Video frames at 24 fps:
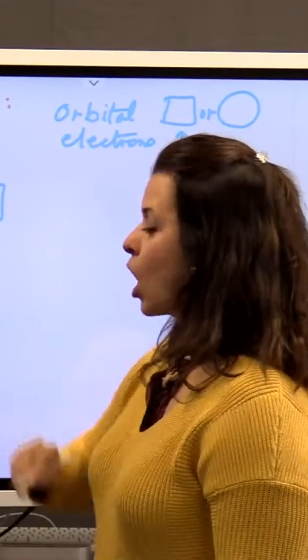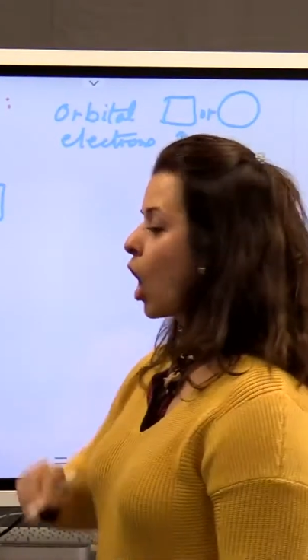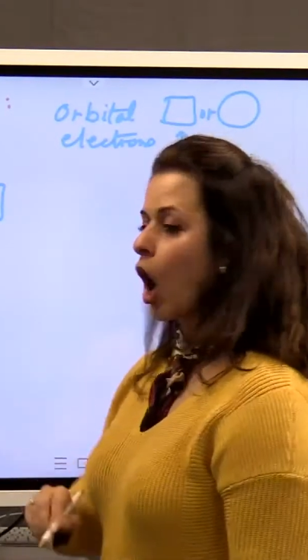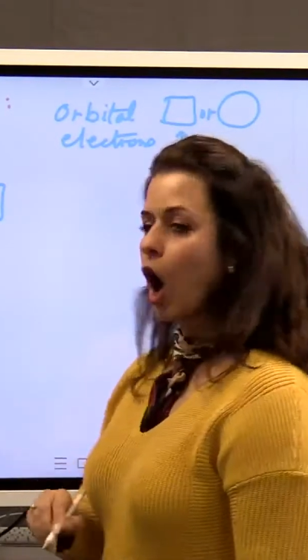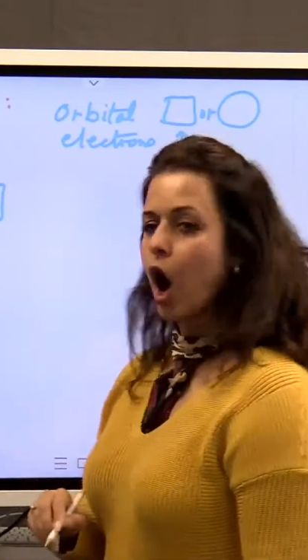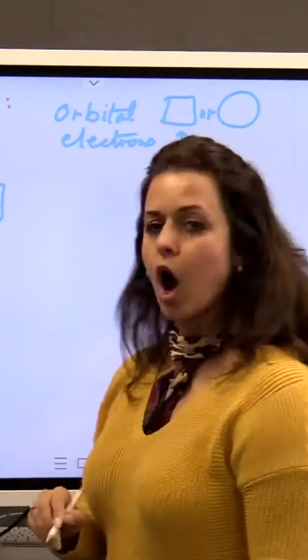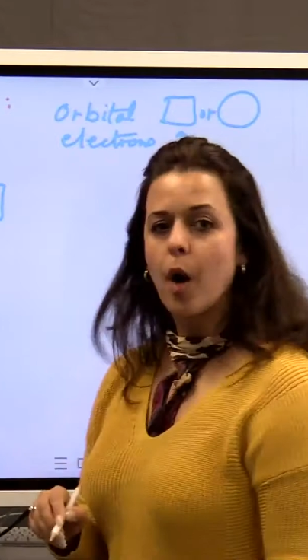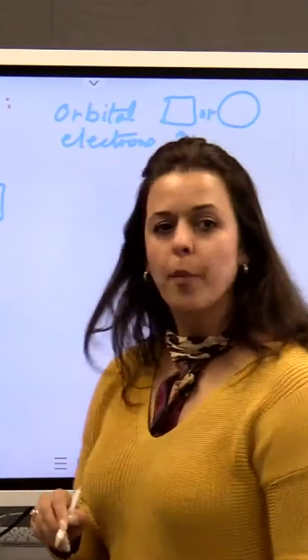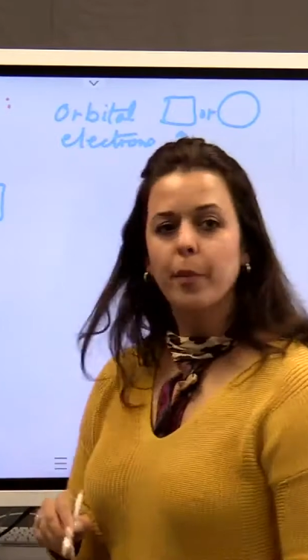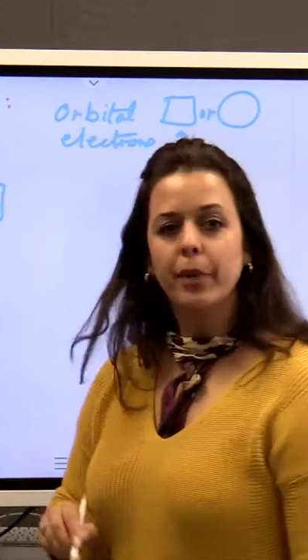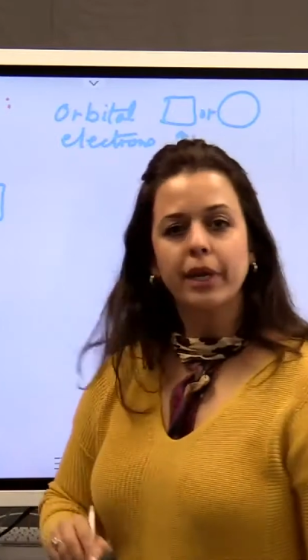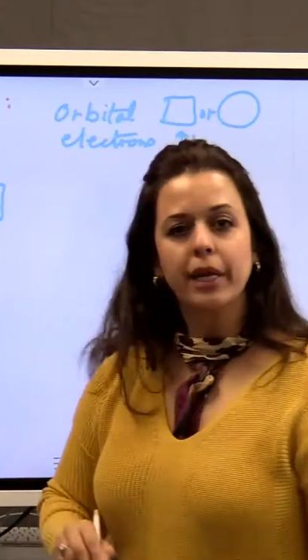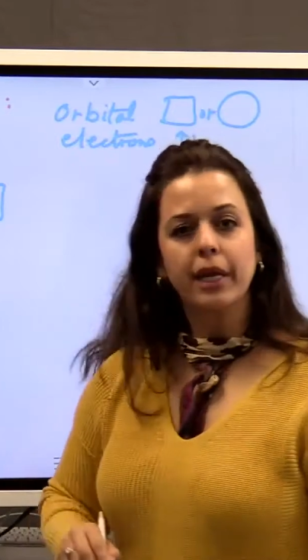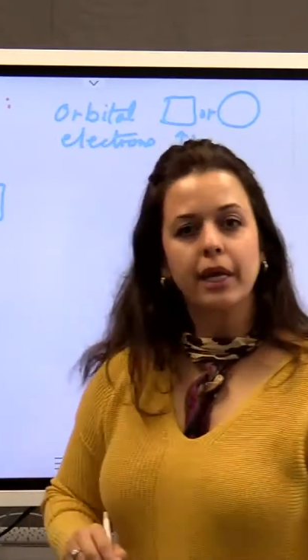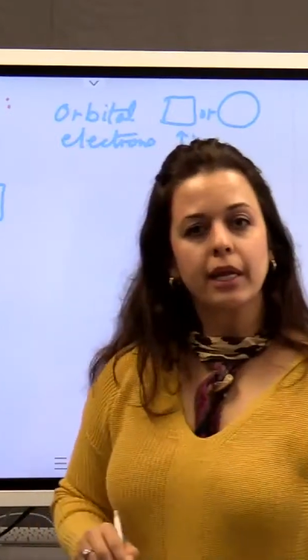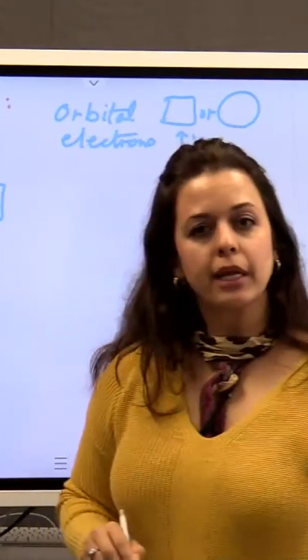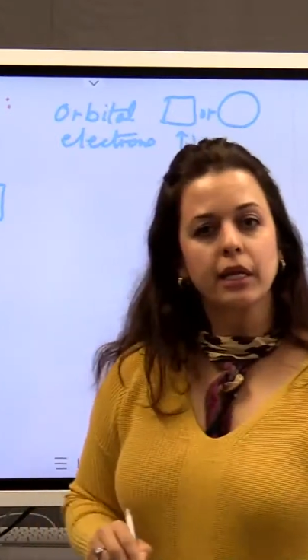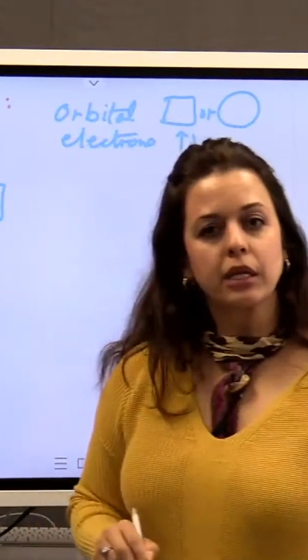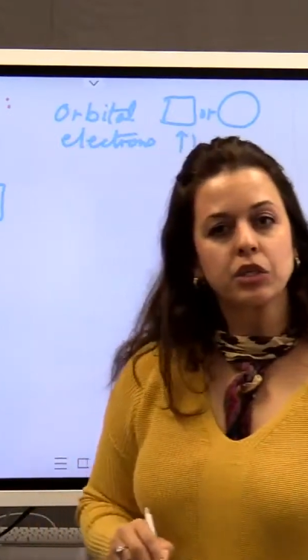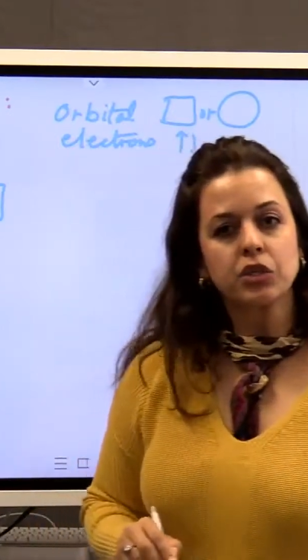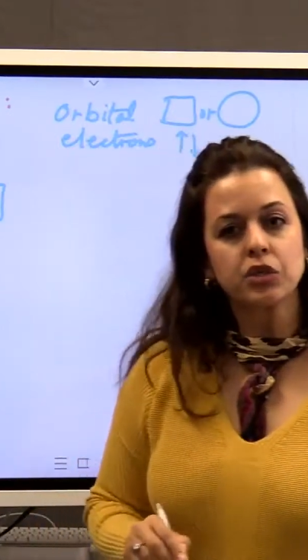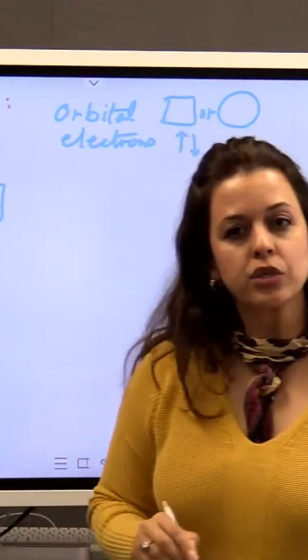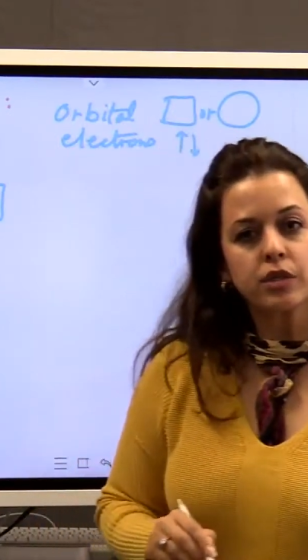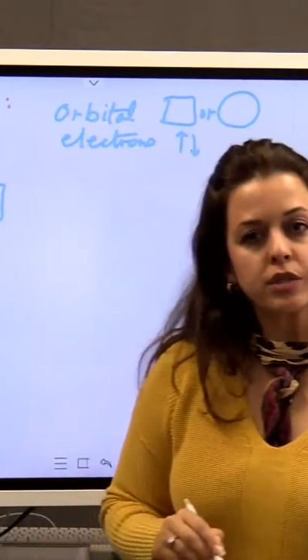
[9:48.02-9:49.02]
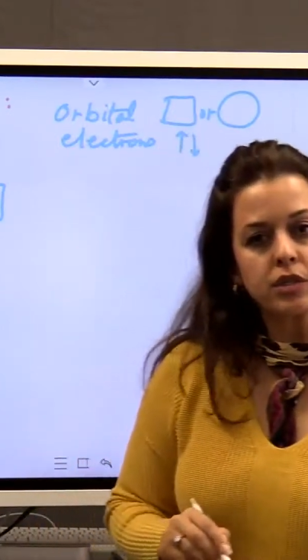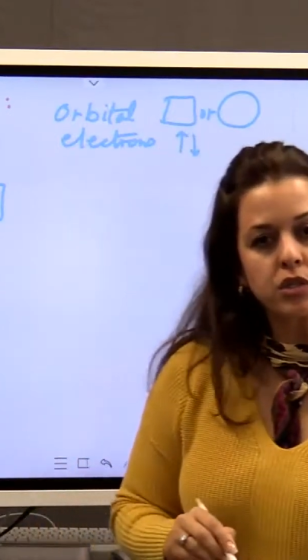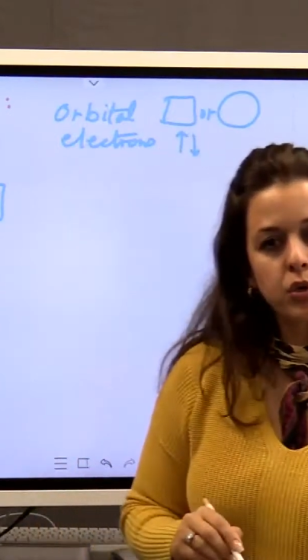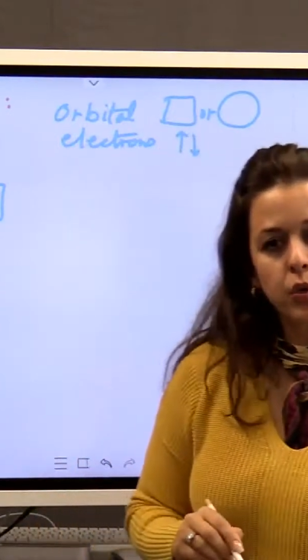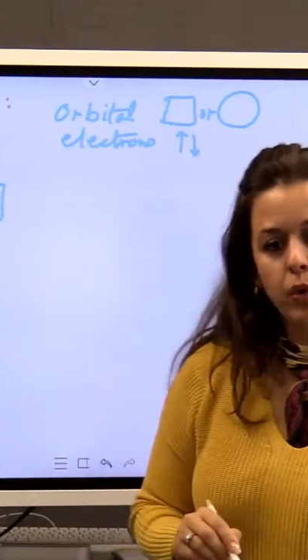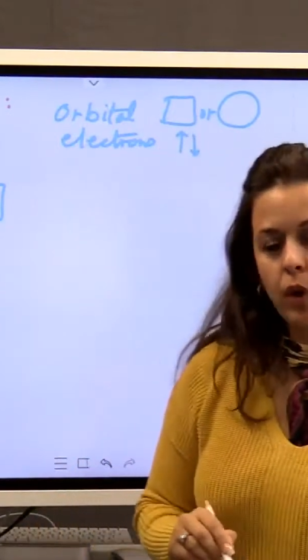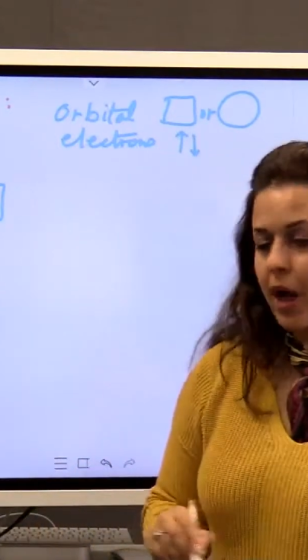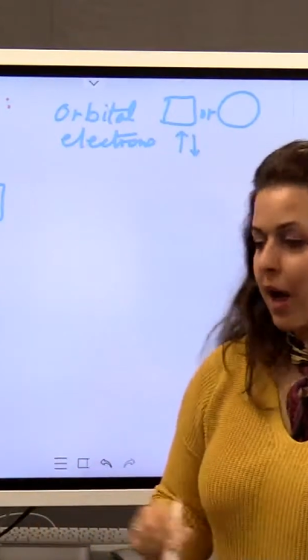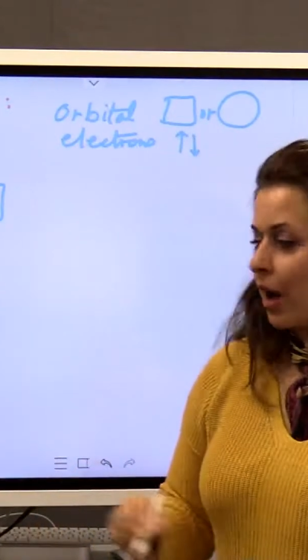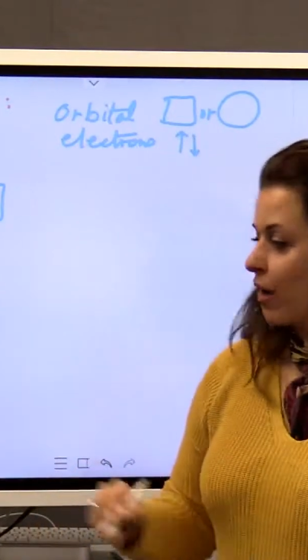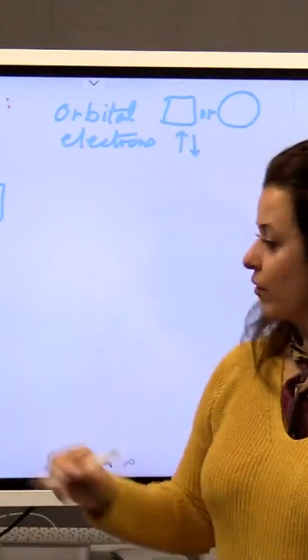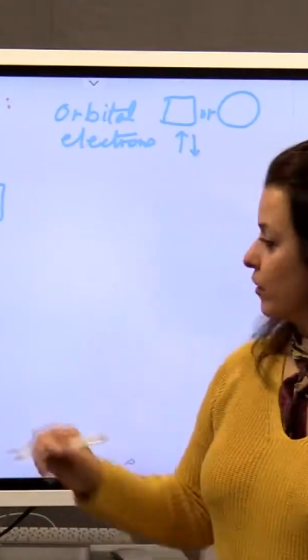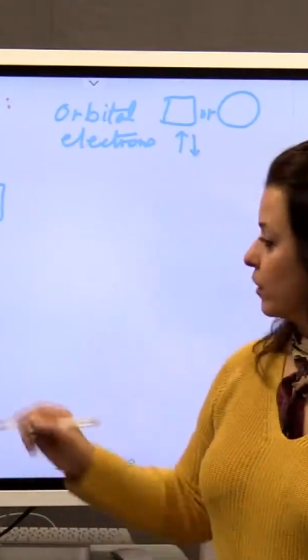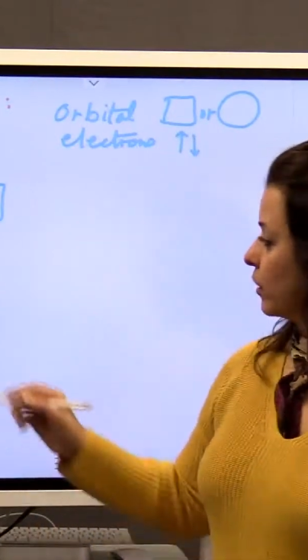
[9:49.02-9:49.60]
How many electrons do you have